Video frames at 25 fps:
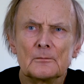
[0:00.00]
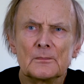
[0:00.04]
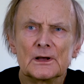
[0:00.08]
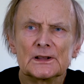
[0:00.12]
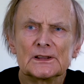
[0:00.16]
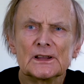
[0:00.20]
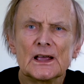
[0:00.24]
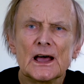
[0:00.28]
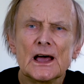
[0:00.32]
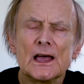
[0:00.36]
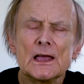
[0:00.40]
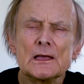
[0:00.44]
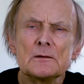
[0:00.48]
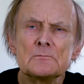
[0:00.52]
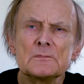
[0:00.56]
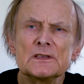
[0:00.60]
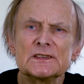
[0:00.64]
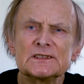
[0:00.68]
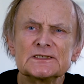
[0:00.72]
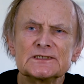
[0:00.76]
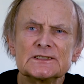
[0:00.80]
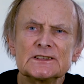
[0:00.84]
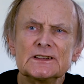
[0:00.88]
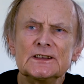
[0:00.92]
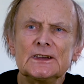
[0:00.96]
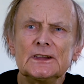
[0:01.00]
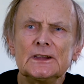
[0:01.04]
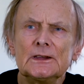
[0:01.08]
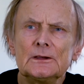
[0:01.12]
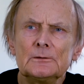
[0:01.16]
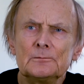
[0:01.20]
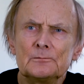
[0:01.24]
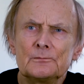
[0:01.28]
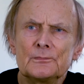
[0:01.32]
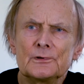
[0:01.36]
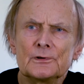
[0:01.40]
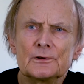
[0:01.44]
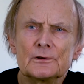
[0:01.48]
But I am
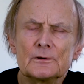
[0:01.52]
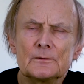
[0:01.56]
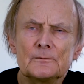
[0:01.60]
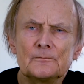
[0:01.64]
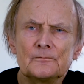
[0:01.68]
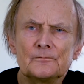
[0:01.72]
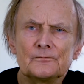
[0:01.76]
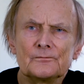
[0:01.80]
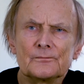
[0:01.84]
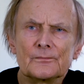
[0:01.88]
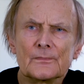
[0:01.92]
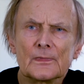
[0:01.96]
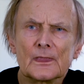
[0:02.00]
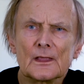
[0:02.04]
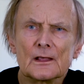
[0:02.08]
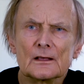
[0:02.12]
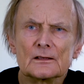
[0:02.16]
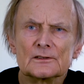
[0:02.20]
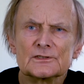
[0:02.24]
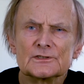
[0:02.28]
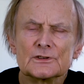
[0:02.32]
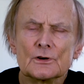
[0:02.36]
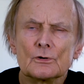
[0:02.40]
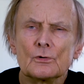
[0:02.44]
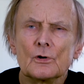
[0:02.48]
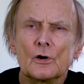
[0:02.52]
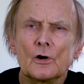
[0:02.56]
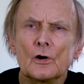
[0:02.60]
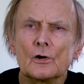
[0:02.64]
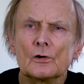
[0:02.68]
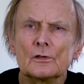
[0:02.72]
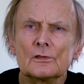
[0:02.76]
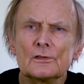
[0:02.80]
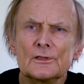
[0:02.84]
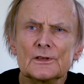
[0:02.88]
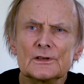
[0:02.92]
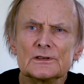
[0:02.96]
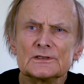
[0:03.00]
asleep, so
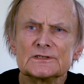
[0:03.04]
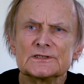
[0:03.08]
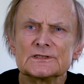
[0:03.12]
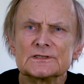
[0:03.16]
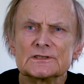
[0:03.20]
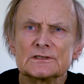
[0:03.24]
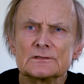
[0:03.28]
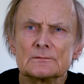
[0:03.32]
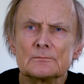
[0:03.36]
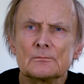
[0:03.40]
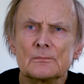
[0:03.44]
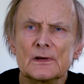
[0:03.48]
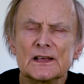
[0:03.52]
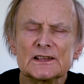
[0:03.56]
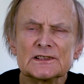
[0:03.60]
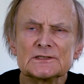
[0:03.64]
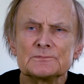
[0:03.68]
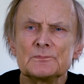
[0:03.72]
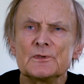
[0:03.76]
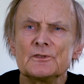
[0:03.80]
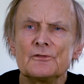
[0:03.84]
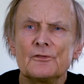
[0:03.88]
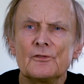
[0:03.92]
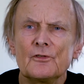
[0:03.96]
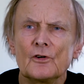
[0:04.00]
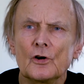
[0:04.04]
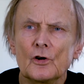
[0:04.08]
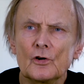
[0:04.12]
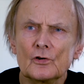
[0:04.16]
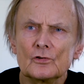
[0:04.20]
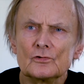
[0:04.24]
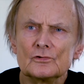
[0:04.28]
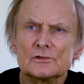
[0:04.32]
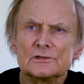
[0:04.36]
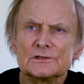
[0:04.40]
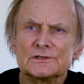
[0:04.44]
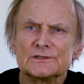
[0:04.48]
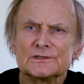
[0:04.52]
all this must be
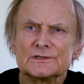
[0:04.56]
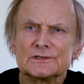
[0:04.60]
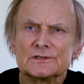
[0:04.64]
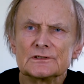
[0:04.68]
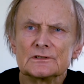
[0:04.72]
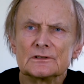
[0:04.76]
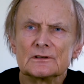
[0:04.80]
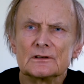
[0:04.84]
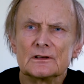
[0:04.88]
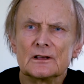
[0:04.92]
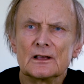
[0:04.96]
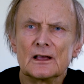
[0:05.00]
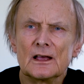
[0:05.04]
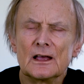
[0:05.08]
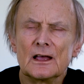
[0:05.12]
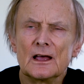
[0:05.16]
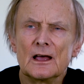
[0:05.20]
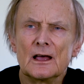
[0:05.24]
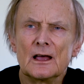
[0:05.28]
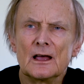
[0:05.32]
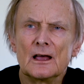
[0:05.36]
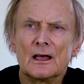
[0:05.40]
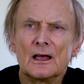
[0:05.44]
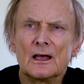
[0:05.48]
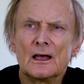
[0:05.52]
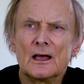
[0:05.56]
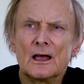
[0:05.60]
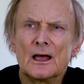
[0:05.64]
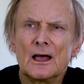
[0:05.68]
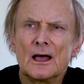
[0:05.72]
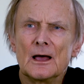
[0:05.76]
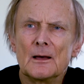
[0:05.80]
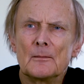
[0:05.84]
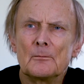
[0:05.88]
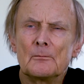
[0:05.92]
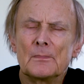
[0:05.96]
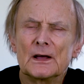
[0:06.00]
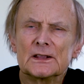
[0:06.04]
false.
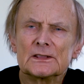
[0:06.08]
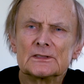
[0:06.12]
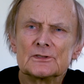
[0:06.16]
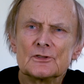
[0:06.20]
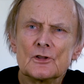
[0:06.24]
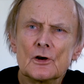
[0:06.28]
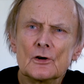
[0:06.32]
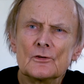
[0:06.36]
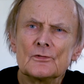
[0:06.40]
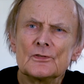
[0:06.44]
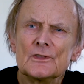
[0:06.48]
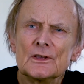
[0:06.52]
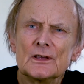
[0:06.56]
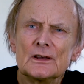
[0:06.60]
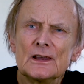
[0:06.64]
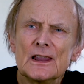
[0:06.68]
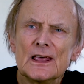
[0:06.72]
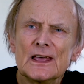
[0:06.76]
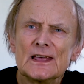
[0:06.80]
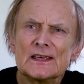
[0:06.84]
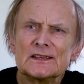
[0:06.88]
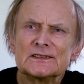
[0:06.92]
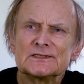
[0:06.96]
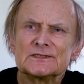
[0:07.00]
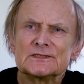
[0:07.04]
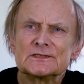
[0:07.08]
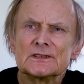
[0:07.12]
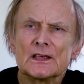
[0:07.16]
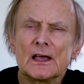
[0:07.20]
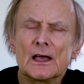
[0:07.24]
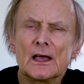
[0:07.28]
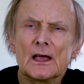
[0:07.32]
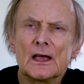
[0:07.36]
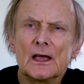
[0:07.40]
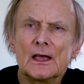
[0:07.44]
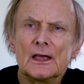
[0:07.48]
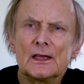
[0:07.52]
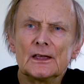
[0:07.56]
But nonetheless,
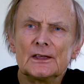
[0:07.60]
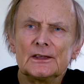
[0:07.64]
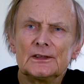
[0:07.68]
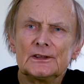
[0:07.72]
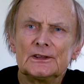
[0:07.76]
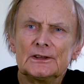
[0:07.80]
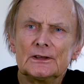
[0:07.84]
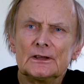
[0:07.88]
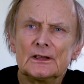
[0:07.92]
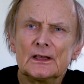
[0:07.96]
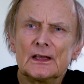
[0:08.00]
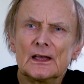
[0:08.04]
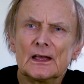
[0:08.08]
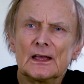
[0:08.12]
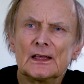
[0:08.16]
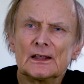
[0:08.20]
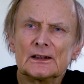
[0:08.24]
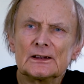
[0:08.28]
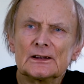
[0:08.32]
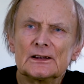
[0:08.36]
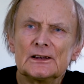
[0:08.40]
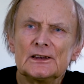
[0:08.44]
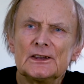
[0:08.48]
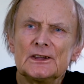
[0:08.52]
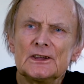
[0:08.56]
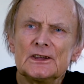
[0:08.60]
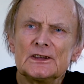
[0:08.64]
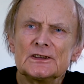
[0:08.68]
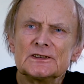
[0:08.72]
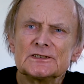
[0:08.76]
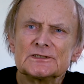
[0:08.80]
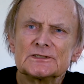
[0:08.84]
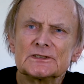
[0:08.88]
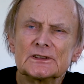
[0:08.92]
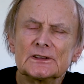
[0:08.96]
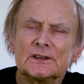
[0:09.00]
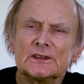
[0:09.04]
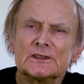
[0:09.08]
at
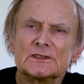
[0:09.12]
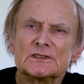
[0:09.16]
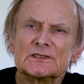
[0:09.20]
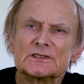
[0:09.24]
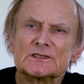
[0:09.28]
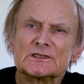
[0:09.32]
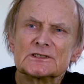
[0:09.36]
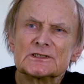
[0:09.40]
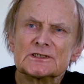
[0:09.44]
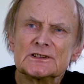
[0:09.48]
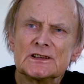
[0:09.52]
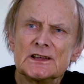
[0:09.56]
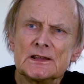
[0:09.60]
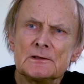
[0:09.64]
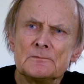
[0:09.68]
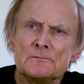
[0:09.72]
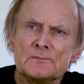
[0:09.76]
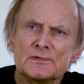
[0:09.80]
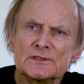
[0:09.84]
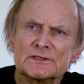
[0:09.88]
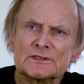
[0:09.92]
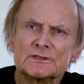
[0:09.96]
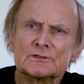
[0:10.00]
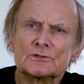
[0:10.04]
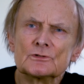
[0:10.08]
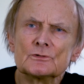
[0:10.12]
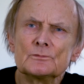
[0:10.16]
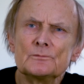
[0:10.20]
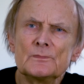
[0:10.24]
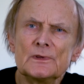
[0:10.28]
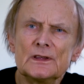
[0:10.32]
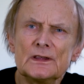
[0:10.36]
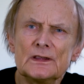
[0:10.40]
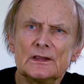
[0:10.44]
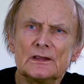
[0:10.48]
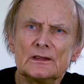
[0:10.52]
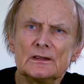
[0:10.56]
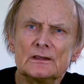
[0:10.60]
least it seems to
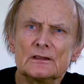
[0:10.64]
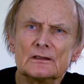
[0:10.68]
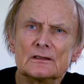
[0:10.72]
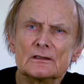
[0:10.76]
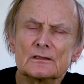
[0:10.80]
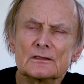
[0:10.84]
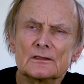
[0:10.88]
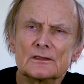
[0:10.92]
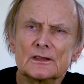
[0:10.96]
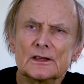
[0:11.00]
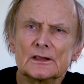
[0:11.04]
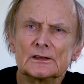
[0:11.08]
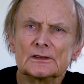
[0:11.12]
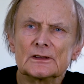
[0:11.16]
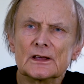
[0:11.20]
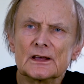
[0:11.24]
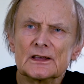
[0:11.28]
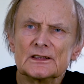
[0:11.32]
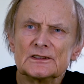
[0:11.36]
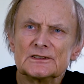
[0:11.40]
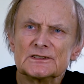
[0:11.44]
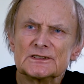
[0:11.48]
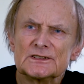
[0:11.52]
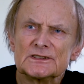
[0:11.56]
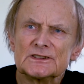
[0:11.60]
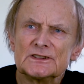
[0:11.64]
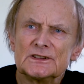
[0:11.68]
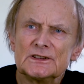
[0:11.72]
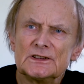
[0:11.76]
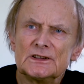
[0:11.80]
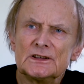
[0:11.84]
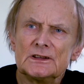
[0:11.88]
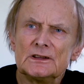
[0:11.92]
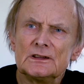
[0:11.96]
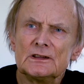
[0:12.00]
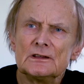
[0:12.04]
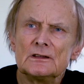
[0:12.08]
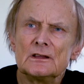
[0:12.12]
me that I
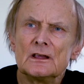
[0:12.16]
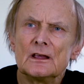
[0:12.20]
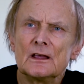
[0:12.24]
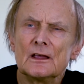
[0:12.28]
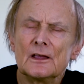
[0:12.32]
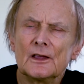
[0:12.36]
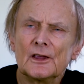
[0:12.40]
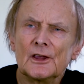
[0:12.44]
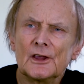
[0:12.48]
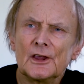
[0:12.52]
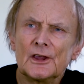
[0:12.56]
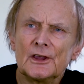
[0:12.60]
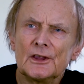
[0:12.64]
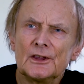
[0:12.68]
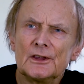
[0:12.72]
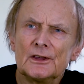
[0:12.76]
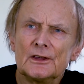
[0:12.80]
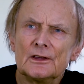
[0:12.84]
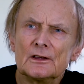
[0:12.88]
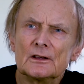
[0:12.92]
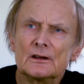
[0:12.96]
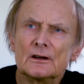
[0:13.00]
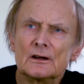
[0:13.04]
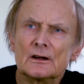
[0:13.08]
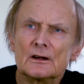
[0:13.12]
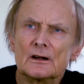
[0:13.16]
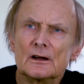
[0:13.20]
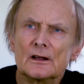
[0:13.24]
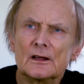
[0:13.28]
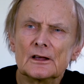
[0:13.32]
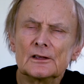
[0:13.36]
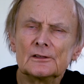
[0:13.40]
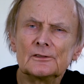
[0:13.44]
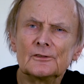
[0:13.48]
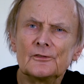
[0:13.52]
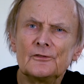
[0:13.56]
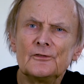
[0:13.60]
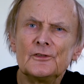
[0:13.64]
see, hear,
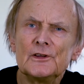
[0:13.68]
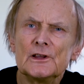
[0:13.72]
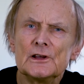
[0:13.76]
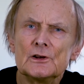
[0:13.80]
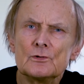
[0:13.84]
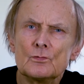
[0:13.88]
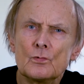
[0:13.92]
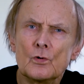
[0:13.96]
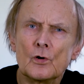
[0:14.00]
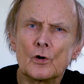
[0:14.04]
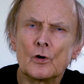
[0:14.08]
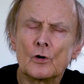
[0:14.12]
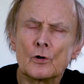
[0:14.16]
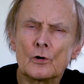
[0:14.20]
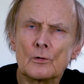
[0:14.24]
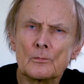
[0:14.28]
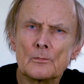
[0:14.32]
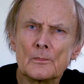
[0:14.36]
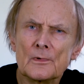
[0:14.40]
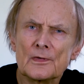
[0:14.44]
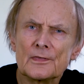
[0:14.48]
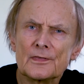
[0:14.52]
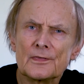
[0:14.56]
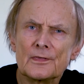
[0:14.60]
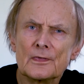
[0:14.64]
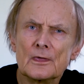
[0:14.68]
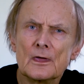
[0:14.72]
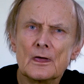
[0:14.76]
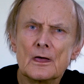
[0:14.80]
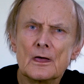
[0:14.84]
and feel warmth.